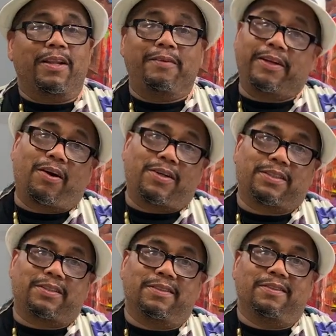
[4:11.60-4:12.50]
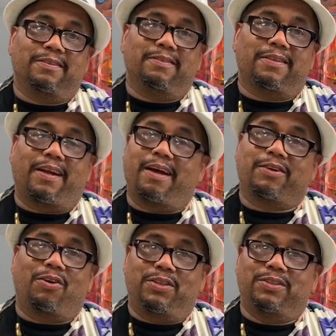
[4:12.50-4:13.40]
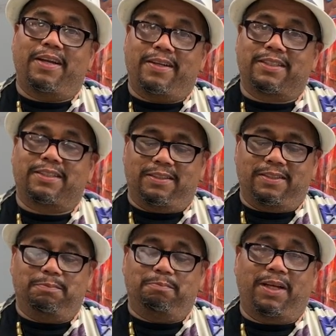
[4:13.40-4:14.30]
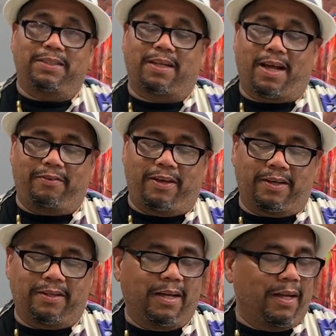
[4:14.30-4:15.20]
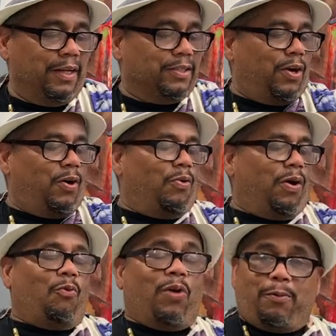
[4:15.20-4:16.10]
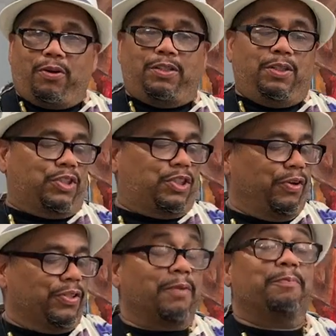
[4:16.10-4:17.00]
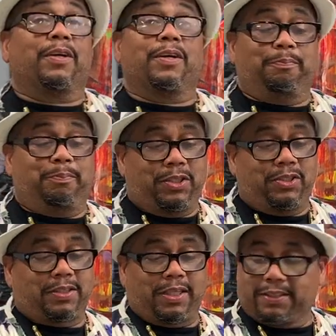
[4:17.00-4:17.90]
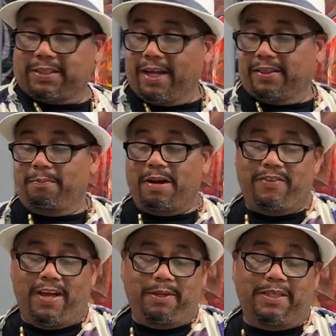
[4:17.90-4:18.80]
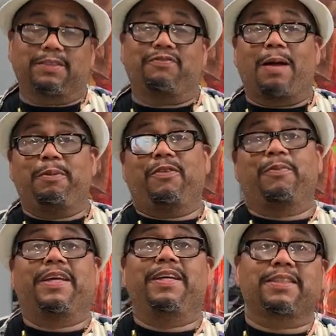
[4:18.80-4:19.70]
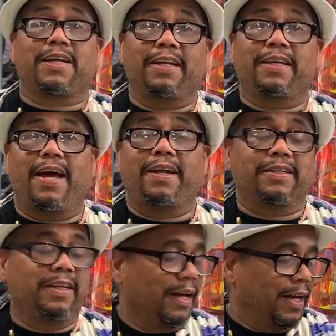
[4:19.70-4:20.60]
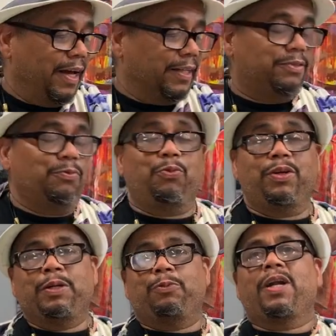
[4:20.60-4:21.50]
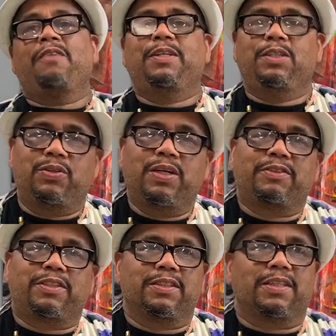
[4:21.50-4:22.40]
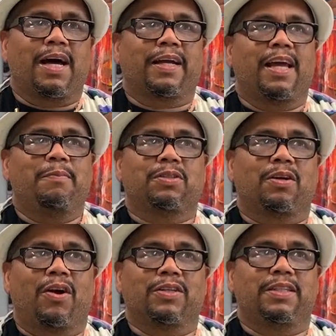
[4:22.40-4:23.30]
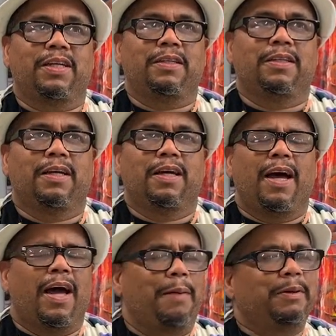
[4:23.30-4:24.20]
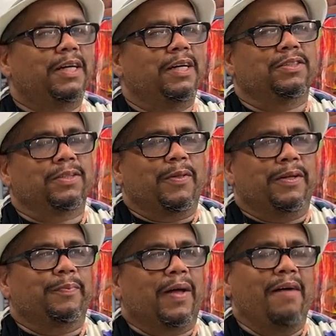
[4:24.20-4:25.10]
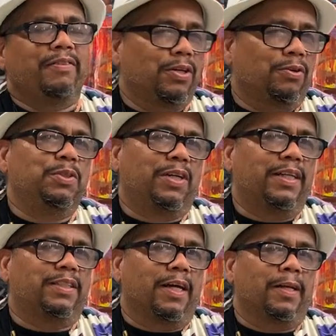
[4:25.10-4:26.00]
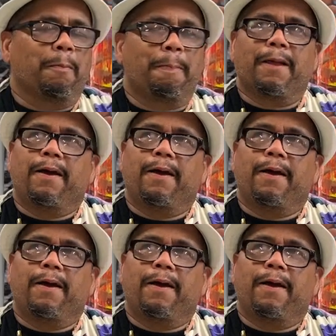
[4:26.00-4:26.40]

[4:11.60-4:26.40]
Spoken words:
living artists that haven't gone to that next place in life yet. So what I'm gonna do is show you some pictures because it's like they're my family. It's family from the Eastside Canon. It's what I've been doing ever since I came into the art scene. I'm gonna tell you something. I haven't told you guys yet,